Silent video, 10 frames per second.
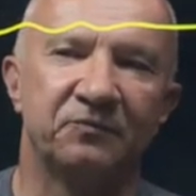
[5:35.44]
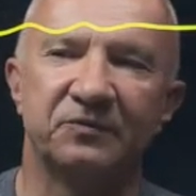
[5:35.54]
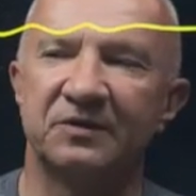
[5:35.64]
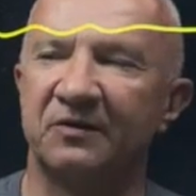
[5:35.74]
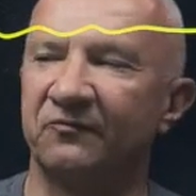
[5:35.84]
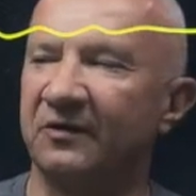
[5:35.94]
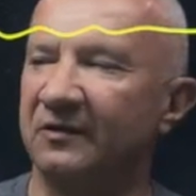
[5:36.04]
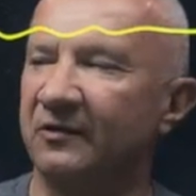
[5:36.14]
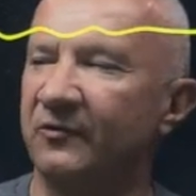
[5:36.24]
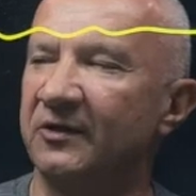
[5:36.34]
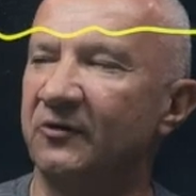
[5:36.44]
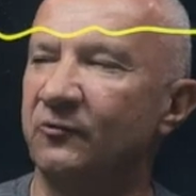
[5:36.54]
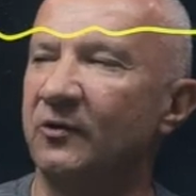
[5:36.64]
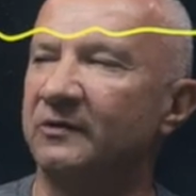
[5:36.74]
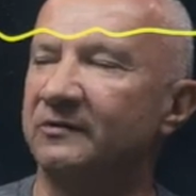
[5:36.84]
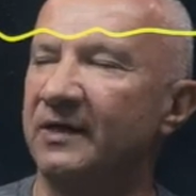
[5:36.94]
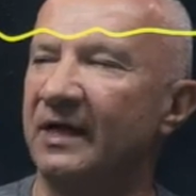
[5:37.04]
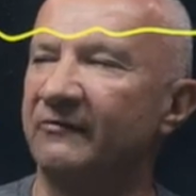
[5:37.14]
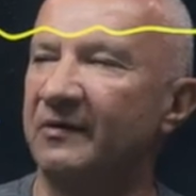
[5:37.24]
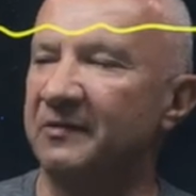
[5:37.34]
something that we don't want to
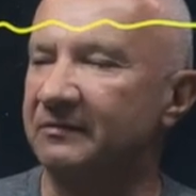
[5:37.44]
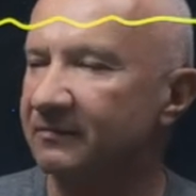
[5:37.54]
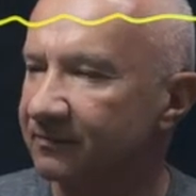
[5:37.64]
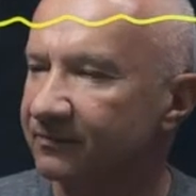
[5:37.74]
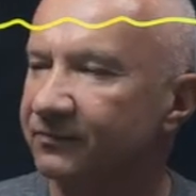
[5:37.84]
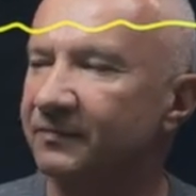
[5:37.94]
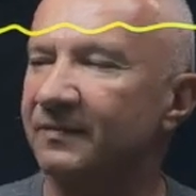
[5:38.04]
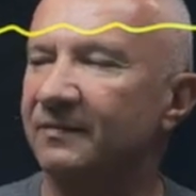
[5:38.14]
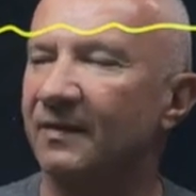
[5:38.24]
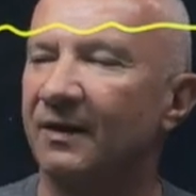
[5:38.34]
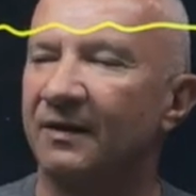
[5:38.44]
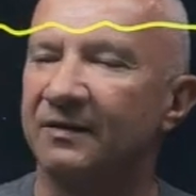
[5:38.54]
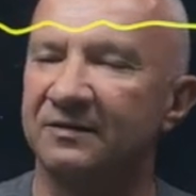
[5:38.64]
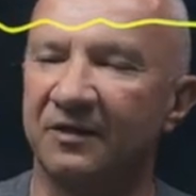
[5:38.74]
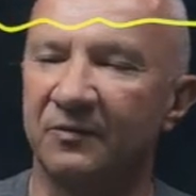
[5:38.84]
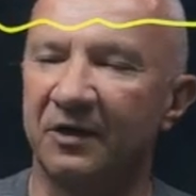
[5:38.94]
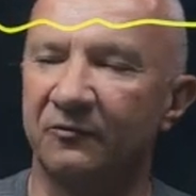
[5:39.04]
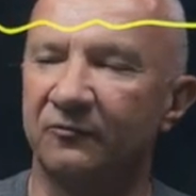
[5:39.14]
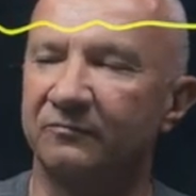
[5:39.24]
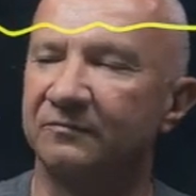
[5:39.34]
have. I mean,
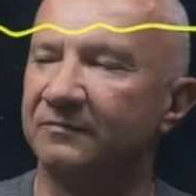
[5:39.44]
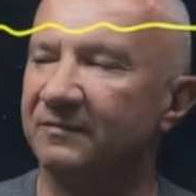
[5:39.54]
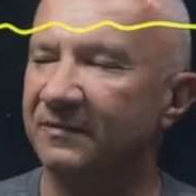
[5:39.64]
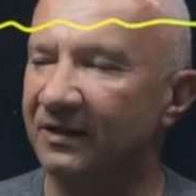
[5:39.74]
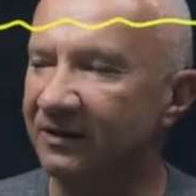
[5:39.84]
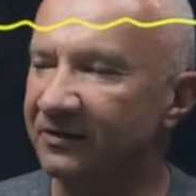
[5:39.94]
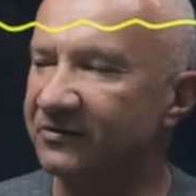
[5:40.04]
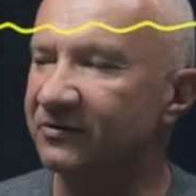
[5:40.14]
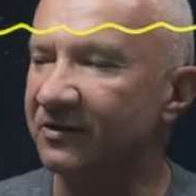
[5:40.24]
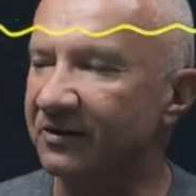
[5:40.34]
somehow, at least,